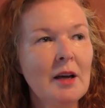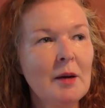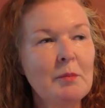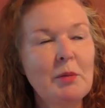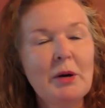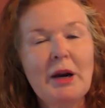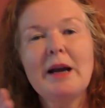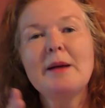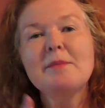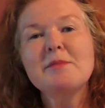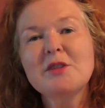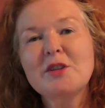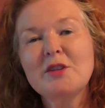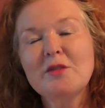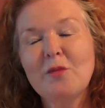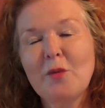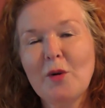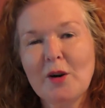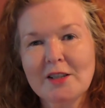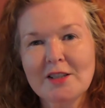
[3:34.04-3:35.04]
Perhaps
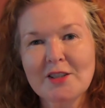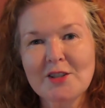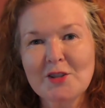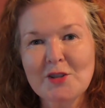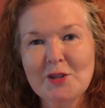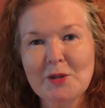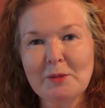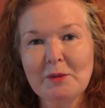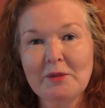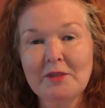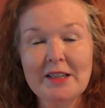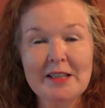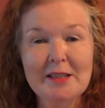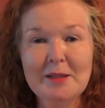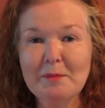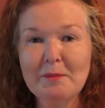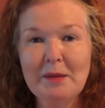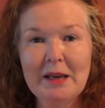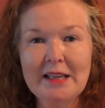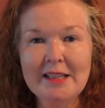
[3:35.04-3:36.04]
you've watched some of these
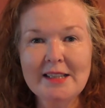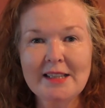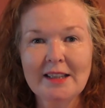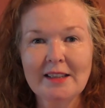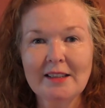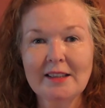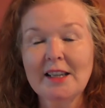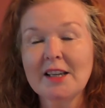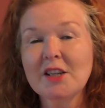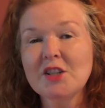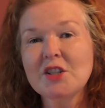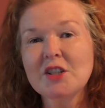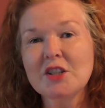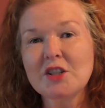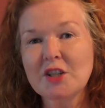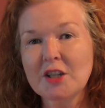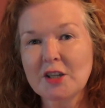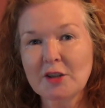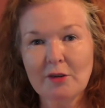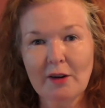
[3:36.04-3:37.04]
amazing National
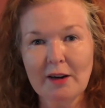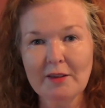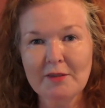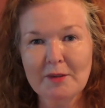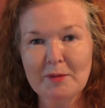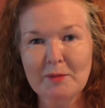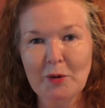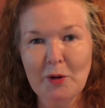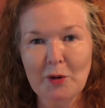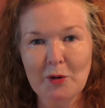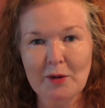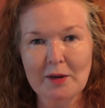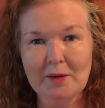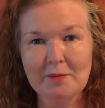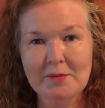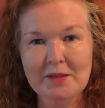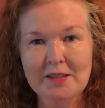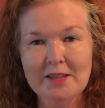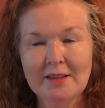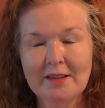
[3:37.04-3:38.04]
Geographic
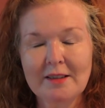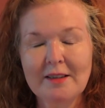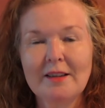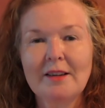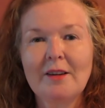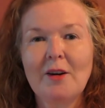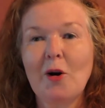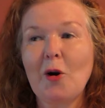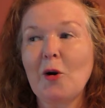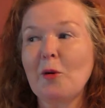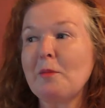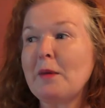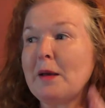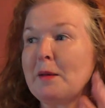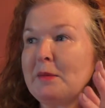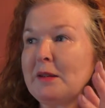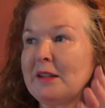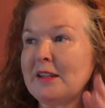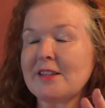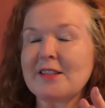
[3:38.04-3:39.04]
programs, or
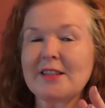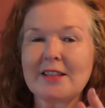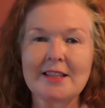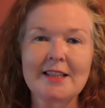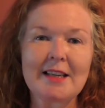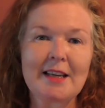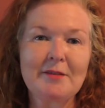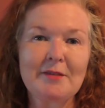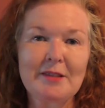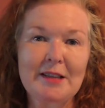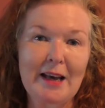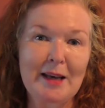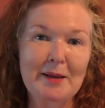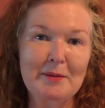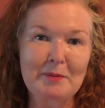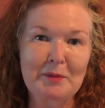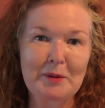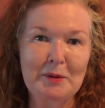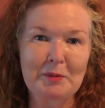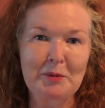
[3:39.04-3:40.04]
maybe there's a David
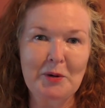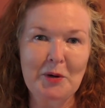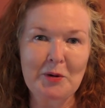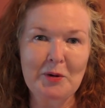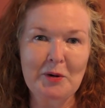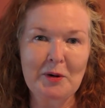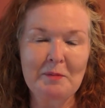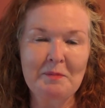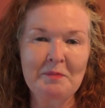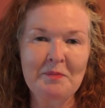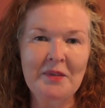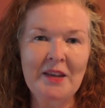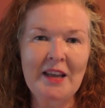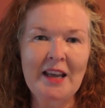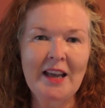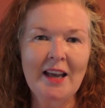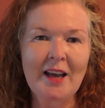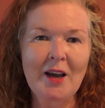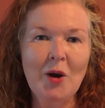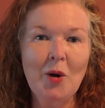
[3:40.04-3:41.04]
Attenborough program
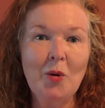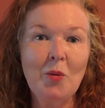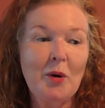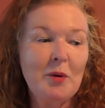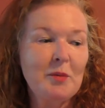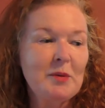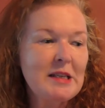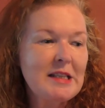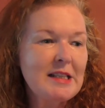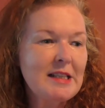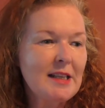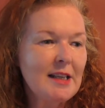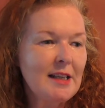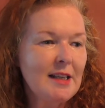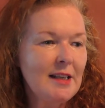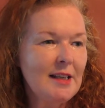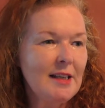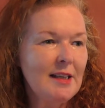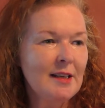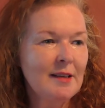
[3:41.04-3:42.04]
where we
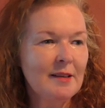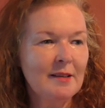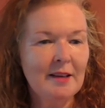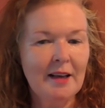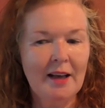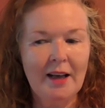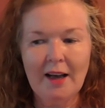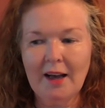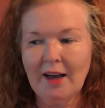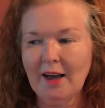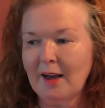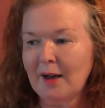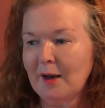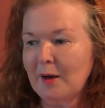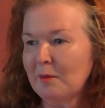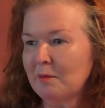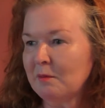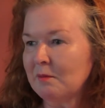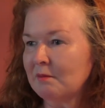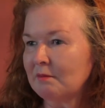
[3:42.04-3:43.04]
see
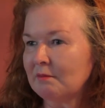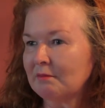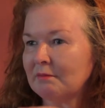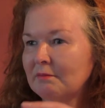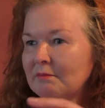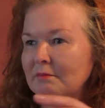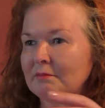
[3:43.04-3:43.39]
antelope